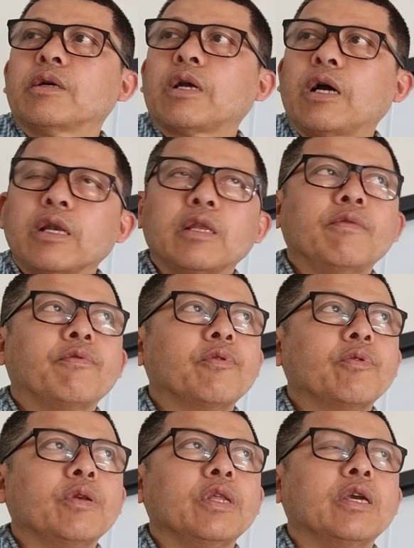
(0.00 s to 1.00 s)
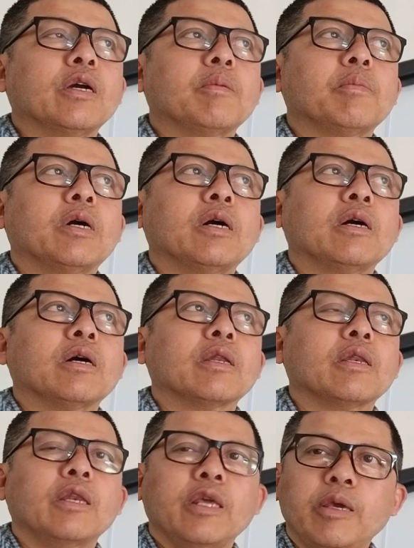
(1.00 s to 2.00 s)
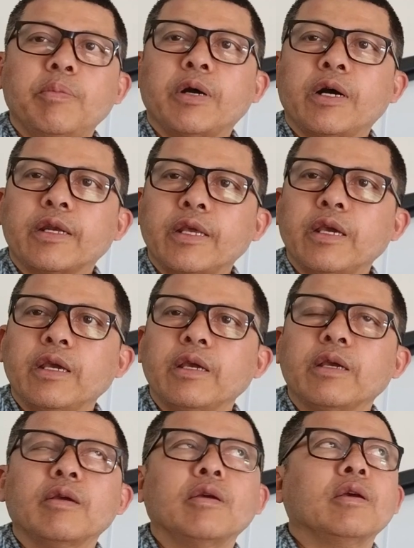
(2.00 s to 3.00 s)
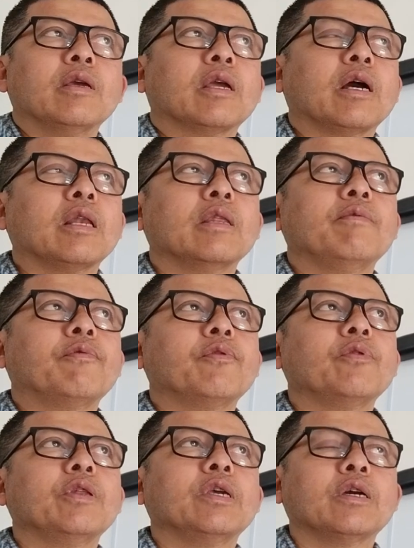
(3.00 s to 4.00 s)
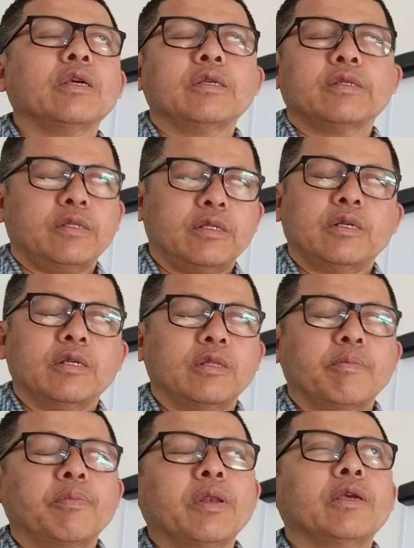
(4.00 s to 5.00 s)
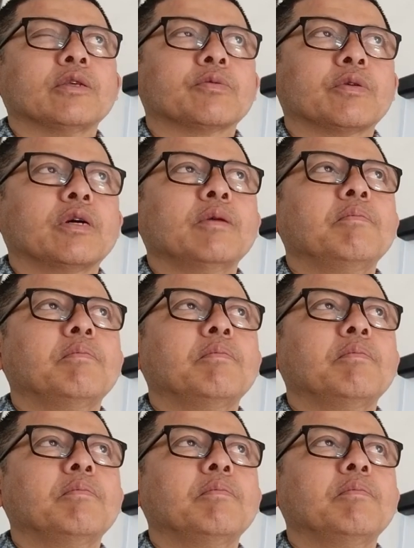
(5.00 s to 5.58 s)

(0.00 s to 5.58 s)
California Ma Ne Ba De. California is the place, right?